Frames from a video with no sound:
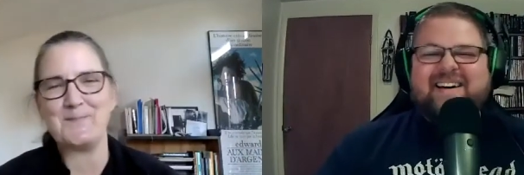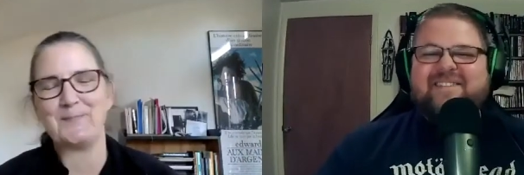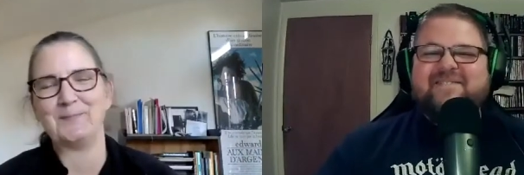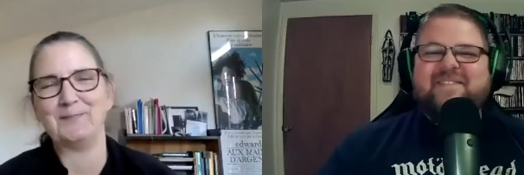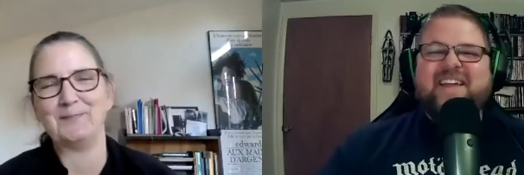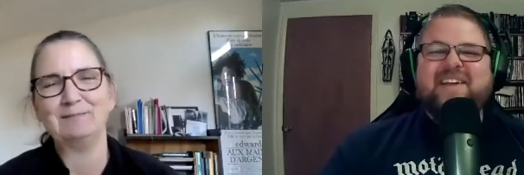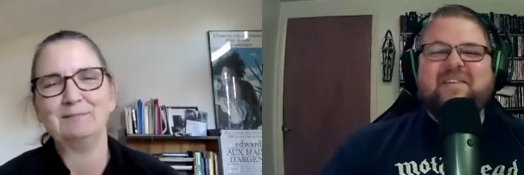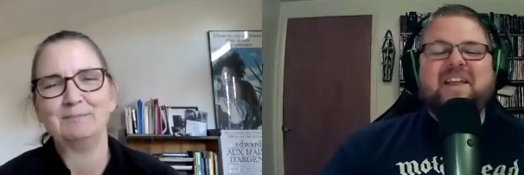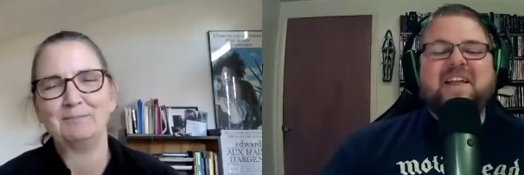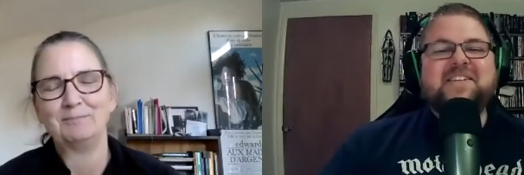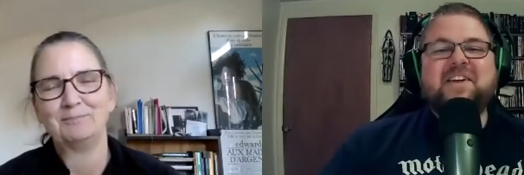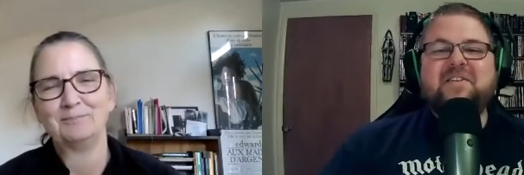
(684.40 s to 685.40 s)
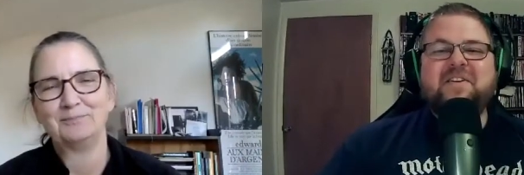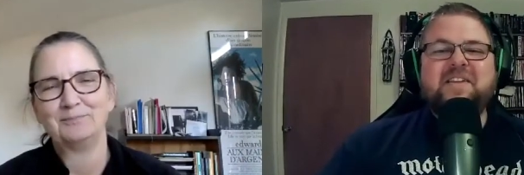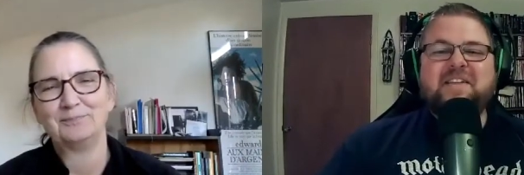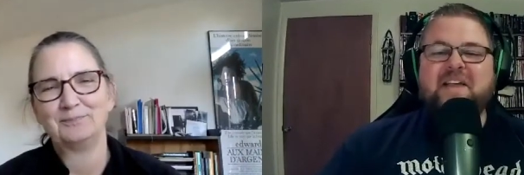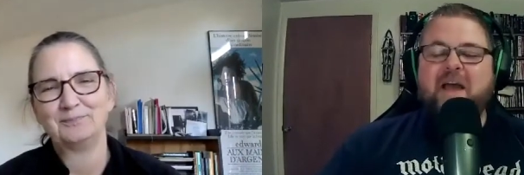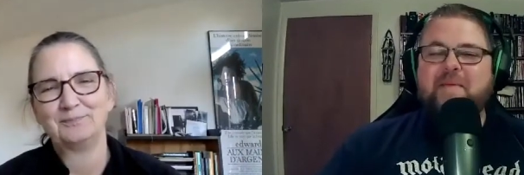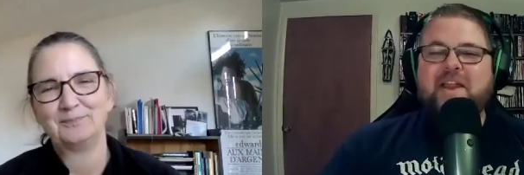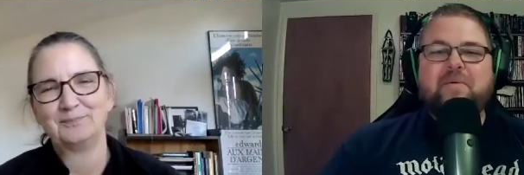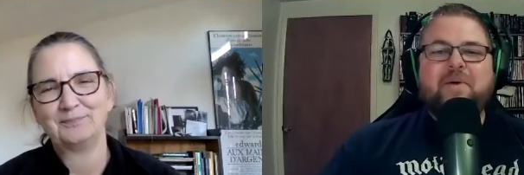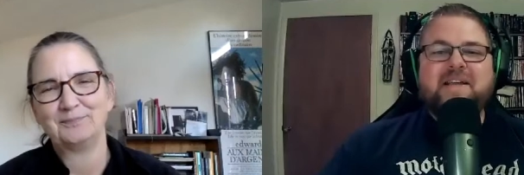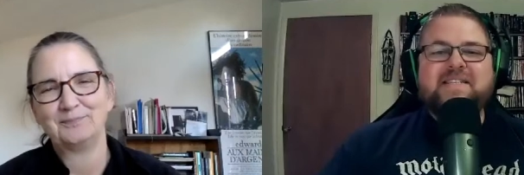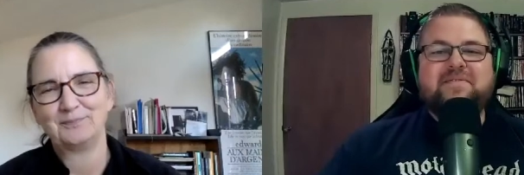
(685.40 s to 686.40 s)
Speaker 1: oh man so i mean it
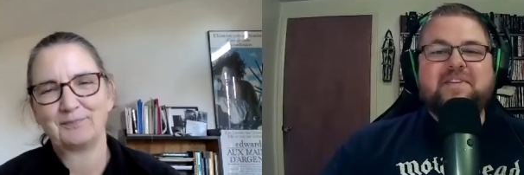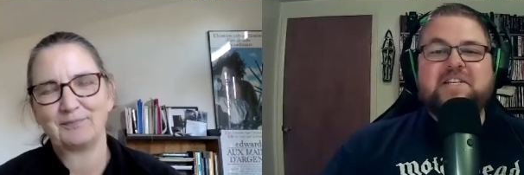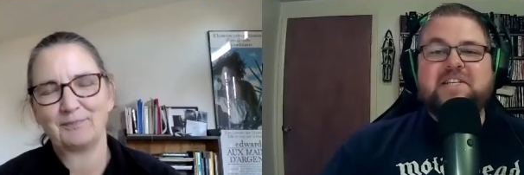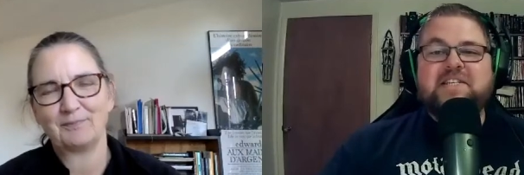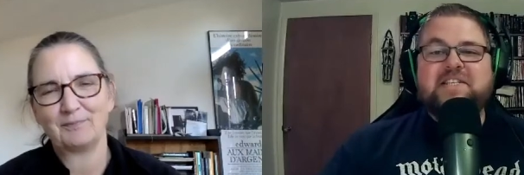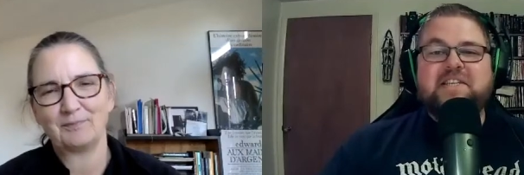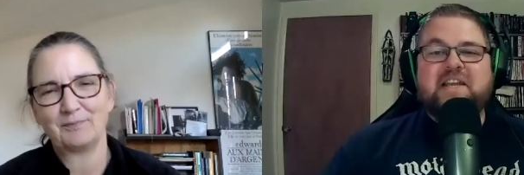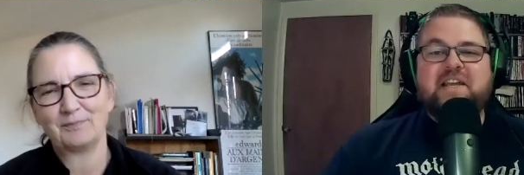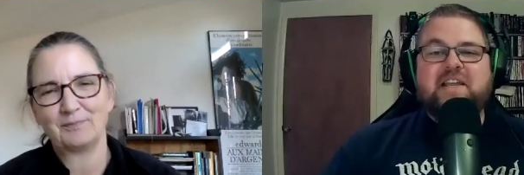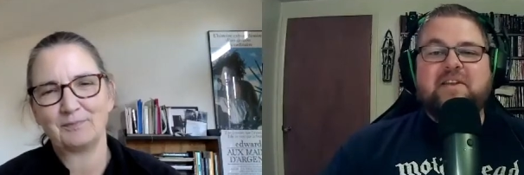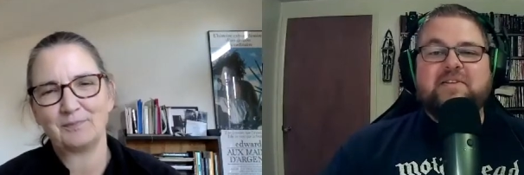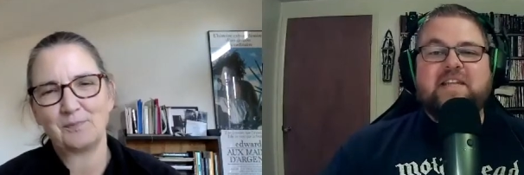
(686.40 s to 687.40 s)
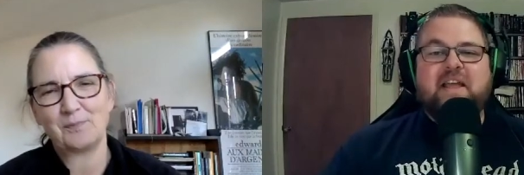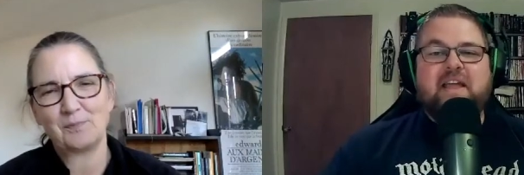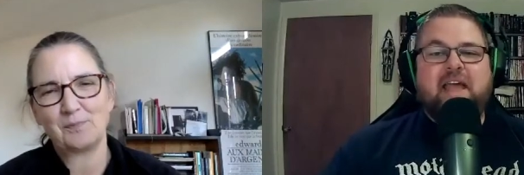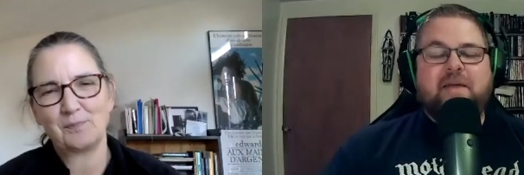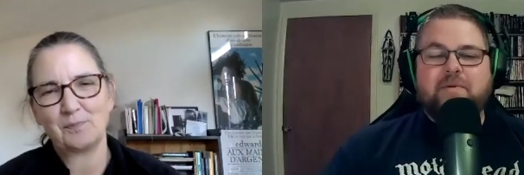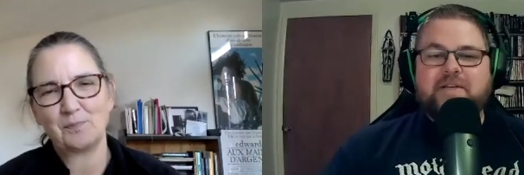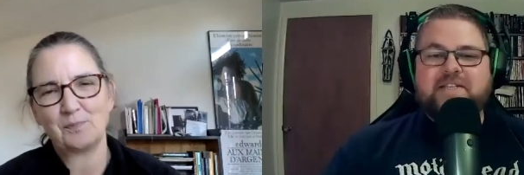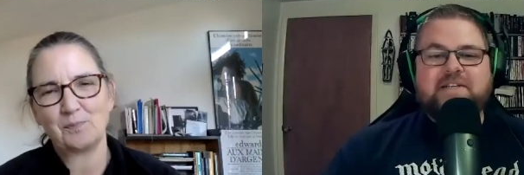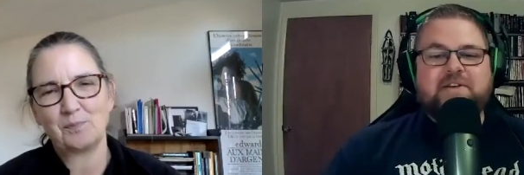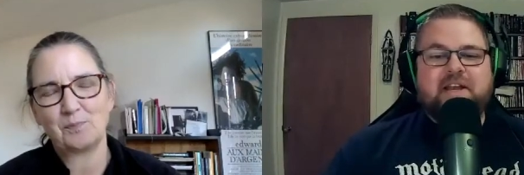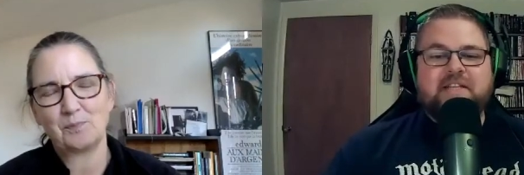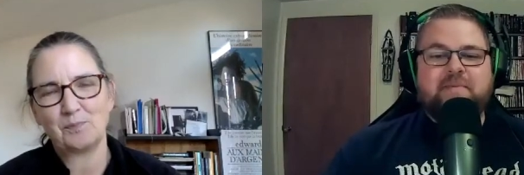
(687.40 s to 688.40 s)
wasn't even just uh, you know edward
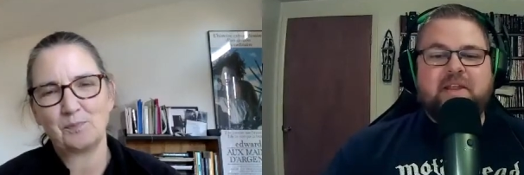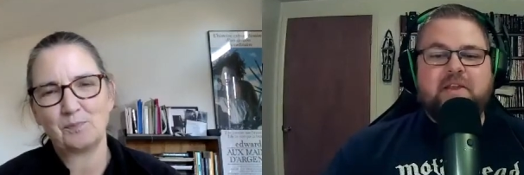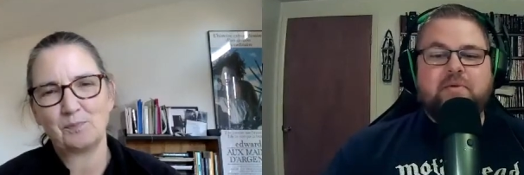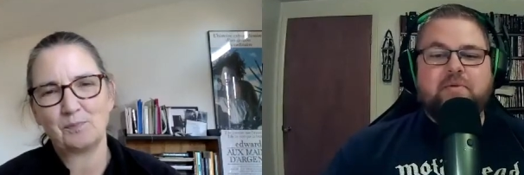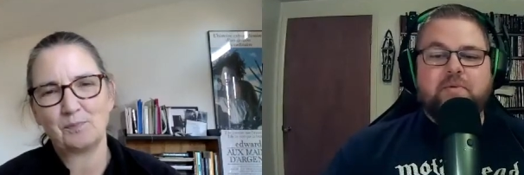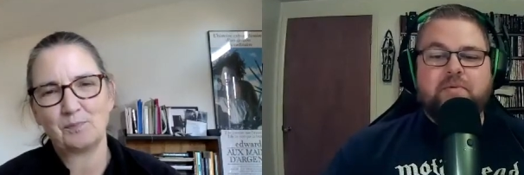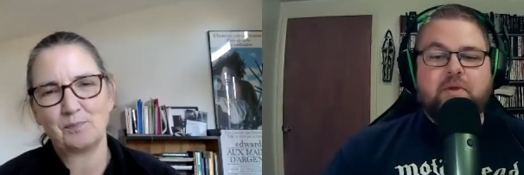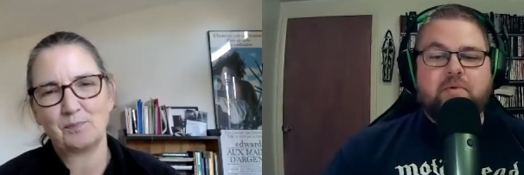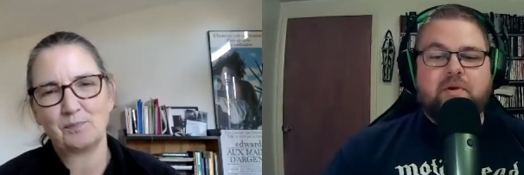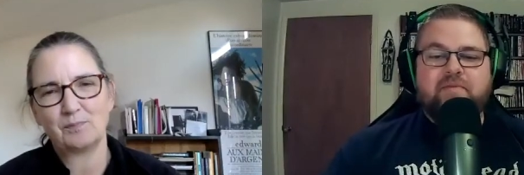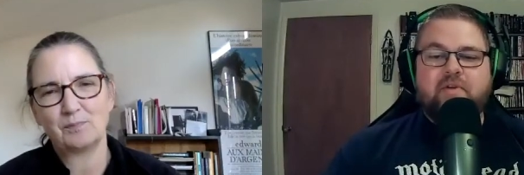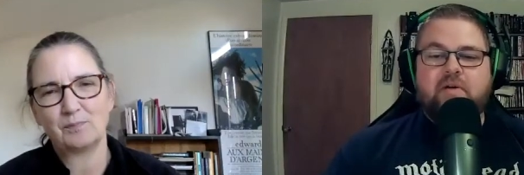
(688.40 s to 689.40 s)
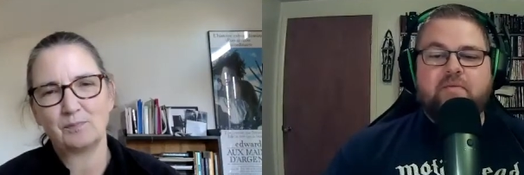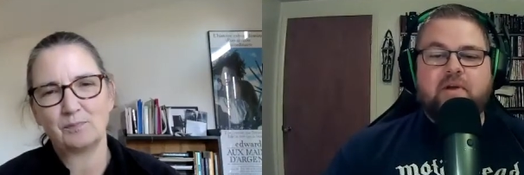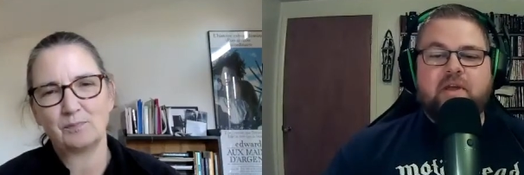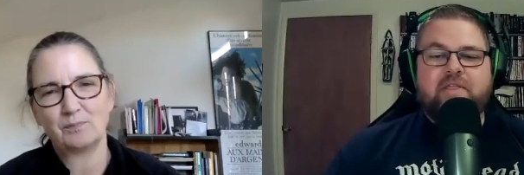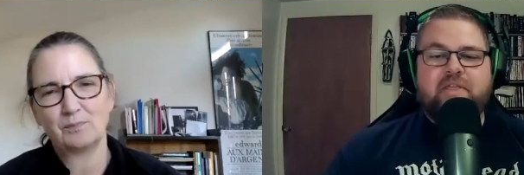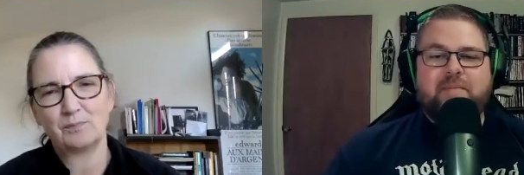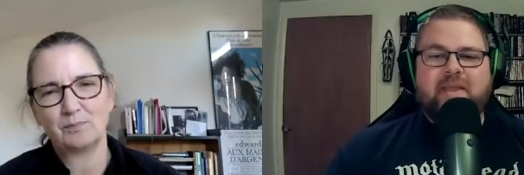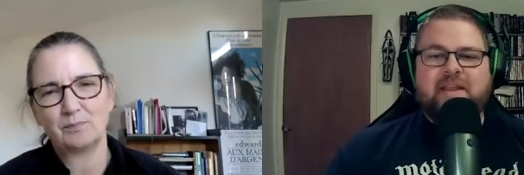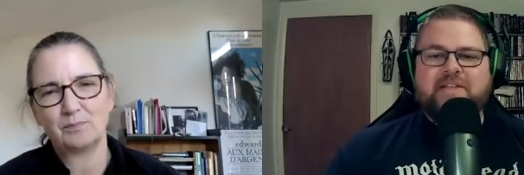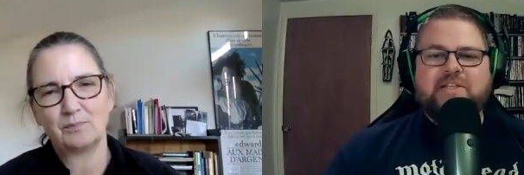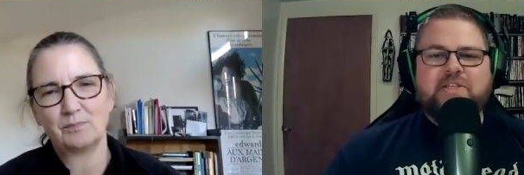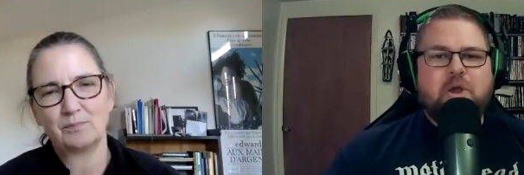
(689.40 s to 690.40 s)
scissorhands i mean you were you were involved with i mean
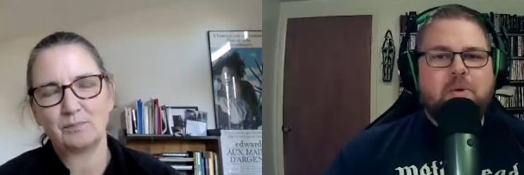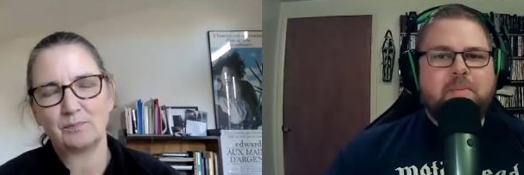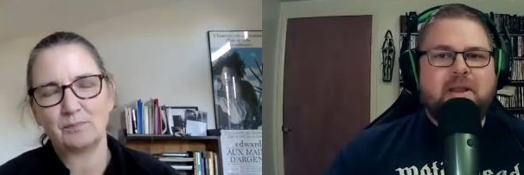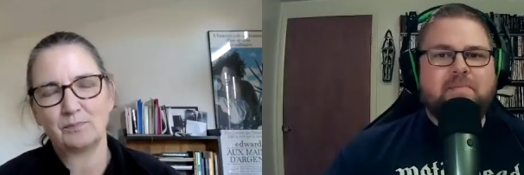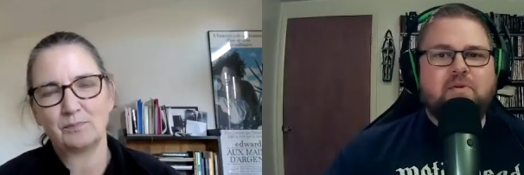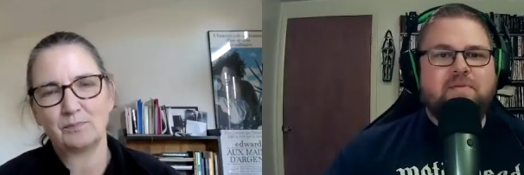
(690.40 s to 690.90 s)
so many